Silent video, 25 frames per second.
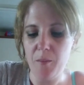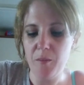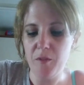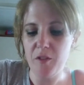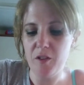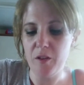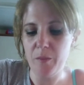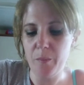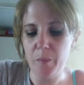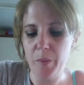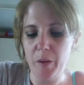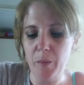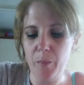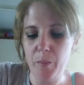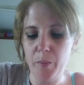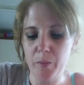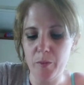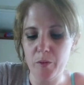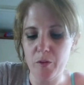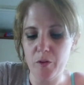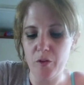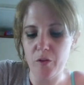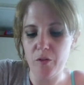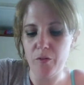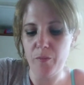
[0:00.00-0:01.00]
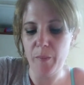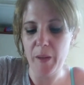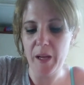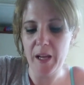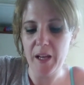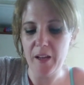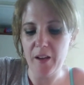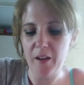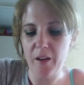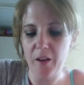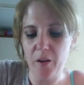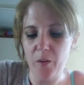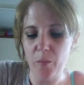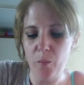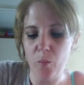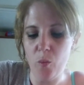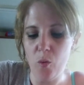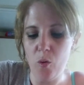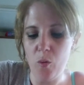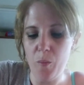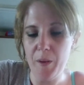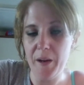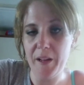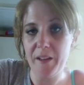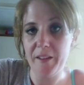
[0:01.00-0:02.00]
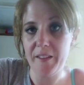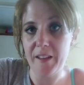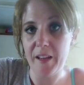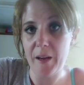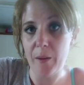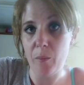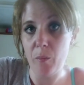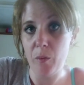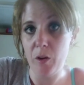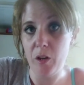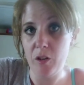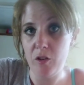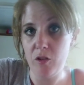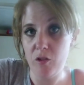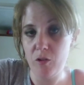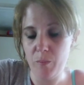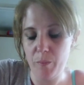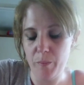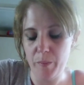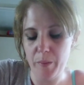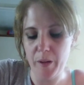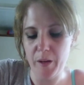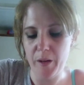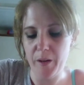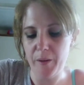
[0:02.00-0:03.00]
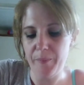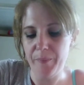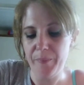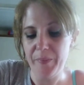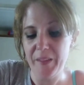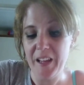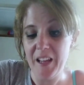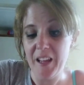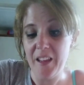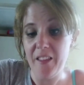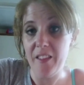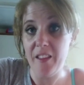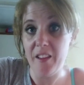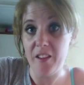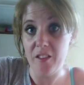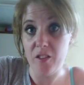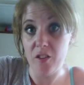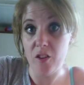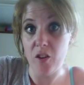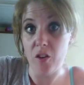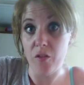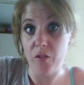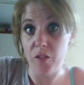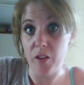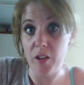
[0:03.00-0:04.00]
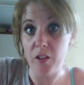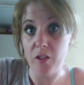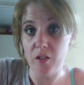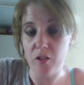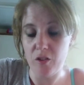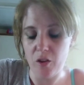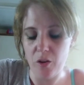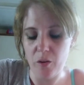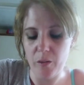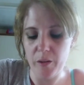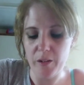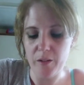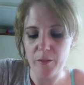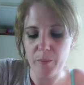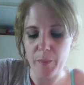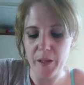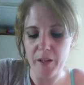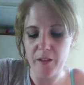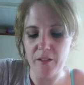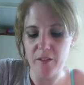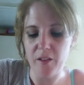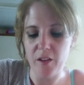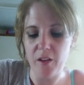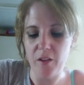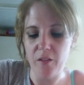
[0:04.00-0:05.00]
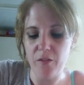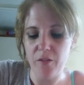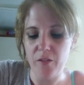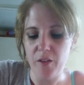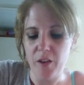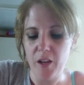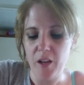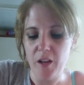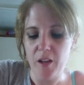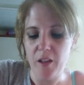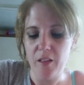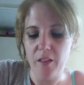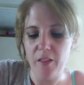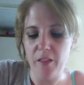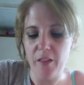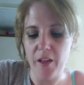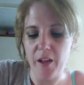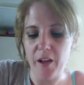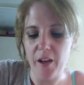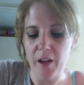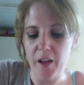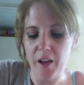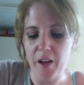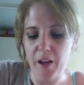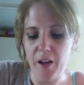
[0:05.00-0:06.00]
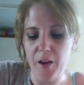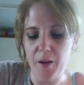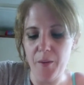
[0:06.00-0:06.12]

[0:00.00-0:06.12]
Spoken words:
Some people sort of make a Worbla sandwich, but this stuff is so expensive that